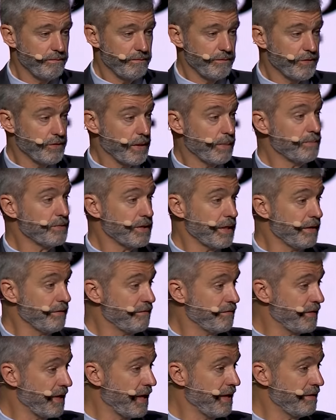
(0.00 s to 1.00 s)
some say,
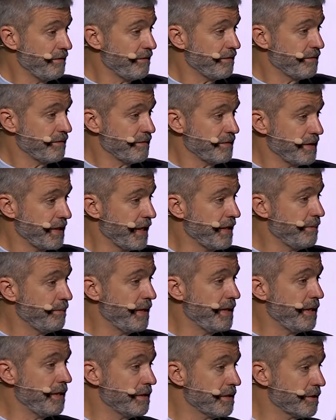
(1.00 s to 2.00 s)
five, ten
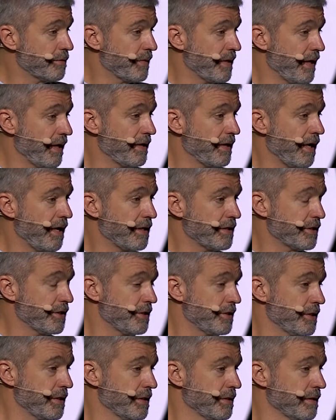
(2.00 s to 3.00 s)
minutes without
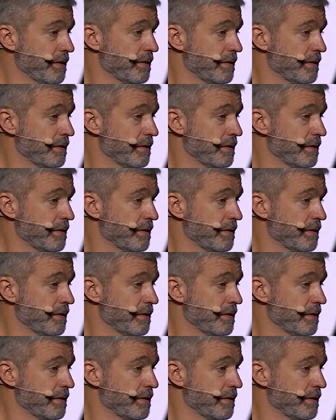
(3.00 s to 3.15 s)
oxygen.